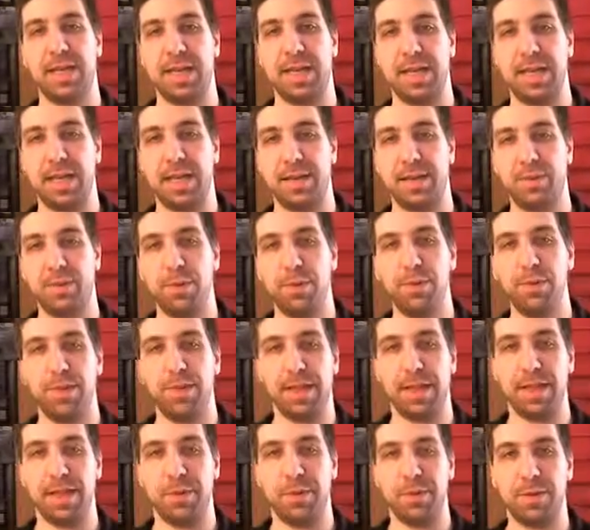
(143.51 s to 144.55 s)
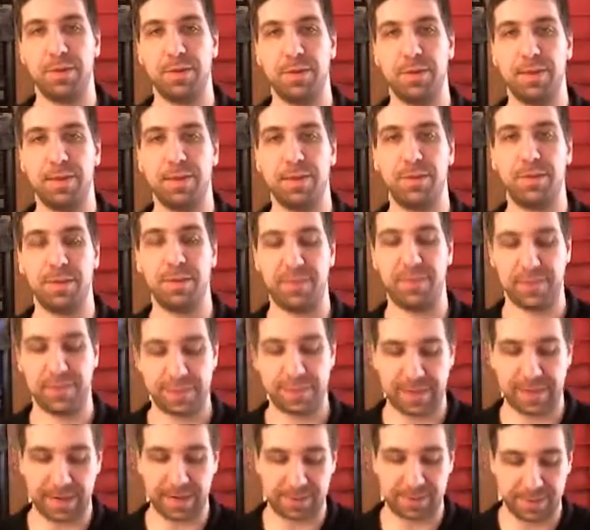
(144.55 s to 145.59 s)
and moving them was a little bit of a
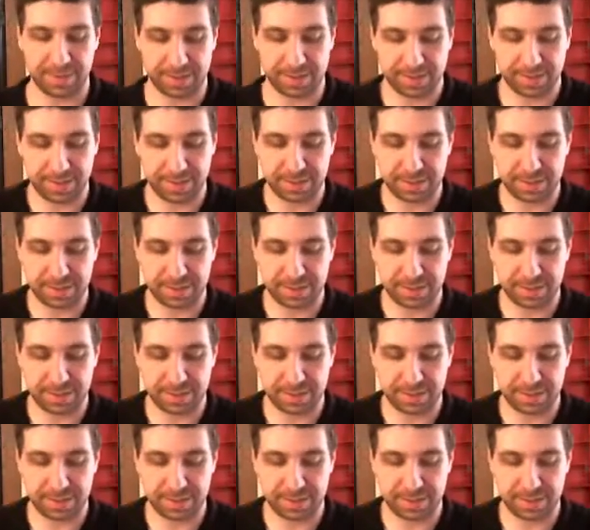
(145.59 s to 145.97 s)
challenge.